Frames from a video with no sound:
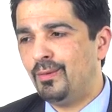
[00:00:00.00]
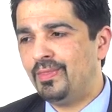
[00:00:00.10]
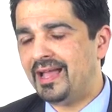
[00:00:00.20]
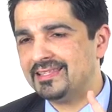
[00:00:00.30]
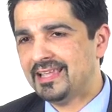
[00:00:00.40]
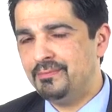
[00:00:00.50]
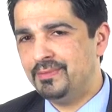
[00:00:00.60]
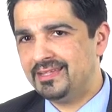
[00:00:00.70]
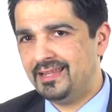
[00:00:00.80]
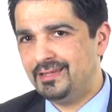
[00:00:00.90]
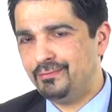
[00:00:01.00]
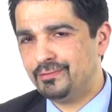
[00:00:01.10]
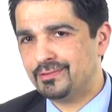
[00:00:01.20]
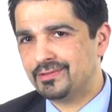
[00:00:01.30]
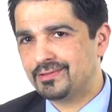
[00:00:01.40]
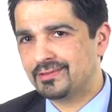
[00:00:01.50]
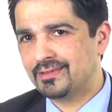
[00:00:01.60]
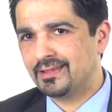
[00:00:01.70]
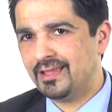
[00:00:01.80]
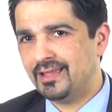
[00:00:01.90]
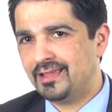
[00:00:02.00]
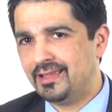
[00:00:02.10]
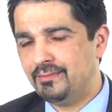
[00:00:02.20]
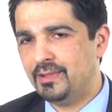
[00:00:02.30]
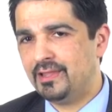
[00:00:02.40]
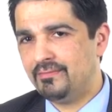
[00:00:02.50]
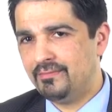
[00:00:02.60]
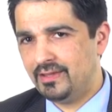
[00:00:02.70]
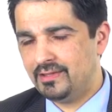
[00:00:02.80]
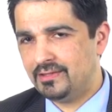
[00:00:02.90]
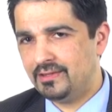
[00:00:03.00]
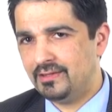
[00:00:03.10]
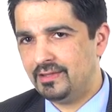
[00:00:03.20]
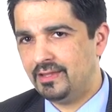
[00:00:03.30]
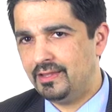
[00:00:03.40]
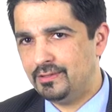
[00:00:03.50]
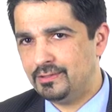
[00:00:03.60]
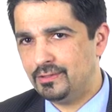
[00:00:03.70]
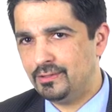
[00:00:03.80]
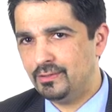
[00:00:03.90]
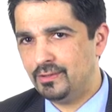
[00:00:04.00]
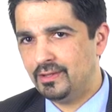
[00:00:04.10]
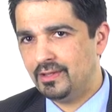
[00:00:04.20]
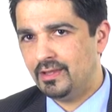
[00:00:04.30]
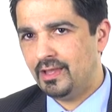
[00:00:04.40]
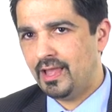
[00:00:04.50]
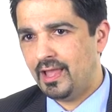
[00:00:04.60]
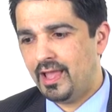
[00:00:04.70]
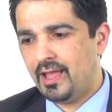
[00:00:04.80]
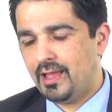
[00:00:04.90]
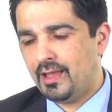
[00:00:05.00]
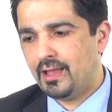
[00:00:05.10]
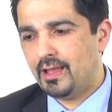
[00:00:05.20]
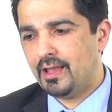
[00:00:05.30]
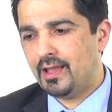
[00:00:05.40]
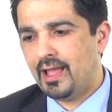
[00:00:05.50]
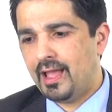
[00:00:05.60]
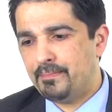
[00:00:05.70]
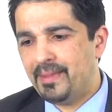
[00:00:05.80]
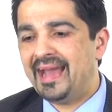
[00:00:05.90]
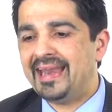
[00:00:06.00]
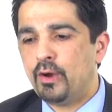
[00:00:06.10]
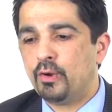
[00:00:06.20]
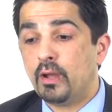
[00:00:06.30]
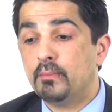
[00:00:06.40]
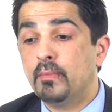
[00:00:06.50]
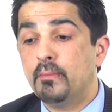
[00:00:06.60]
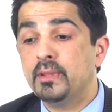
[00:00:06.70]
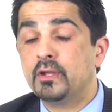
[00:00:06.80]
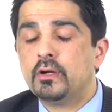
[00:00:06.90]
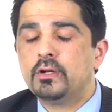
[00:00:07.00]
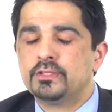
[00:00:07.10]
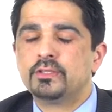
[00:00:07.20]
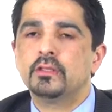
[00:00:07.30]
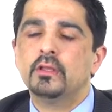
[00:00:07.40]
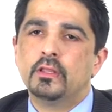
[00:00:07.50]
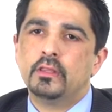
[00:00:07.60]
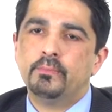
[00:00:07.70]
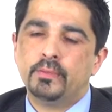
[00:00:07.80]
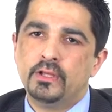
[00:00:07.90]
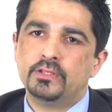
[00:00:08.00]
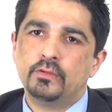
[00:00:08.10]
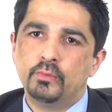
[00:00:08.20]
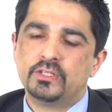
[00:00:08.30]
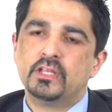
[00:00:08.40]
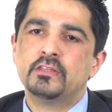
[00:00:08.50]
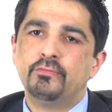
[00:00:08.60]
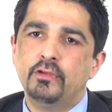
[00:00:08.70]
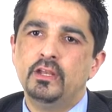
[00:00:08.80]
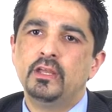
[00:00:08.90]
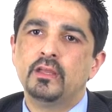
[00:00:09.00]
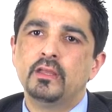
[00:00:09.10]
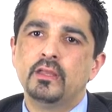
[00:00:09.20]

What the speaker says: That 10% difference can be converted into a bad outcome because the person with schizophrenia